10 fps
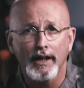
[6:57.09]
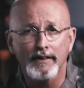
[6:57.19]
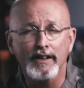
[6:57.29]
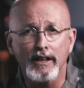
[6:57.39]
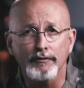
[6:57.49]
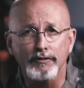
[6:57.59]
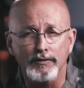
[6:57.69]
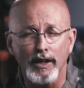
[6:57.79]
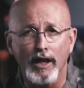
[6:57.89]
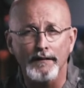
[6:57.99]
and the gift
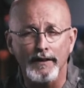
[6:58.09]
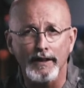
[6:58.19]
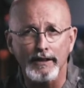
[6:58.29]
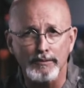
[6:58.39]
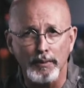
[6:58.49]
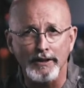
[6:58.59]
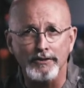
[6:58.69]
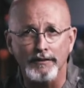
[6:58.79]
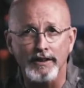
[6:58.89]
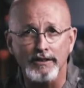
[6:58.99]
of God that He's
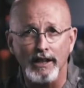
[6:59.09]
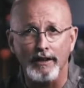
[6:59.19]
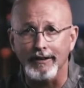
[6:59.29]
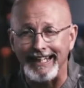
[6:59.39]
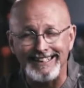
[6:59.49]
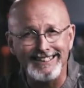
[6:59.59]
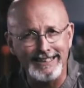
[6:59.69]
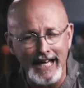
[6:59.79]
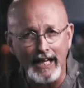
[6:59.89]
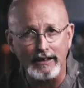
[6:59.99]
placed on the inside of you,
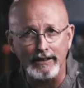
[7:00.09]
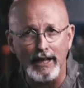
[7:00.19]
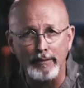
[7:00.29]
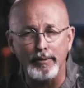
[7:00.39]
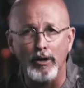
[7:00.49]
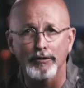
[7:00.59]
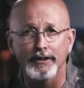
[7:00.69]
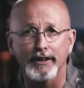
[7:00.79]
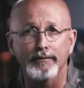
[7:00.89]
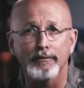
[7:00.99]
exactly like Paul
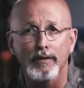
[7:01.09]
did.